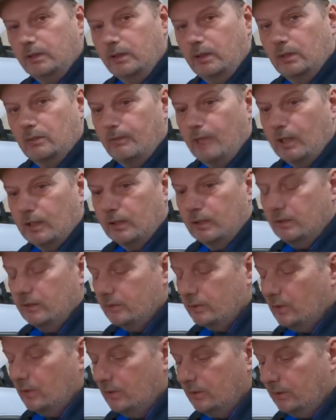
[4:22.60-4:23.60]
get it back in the
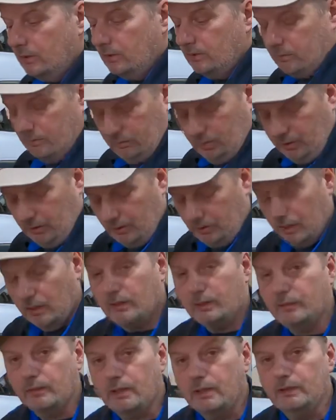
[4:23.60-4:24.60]
truck, and get it
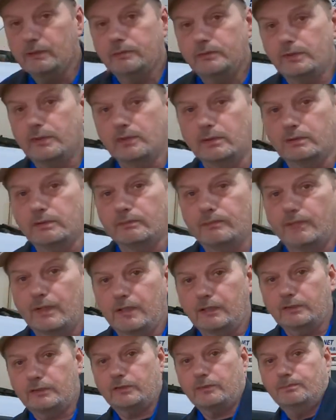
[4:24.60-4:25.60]
on the road. So
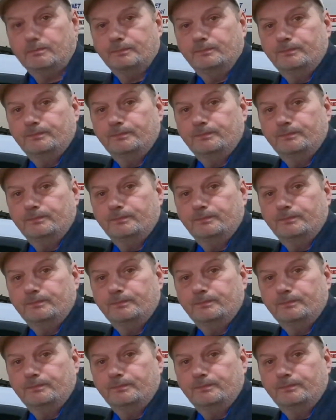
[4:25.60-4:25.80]
thanks.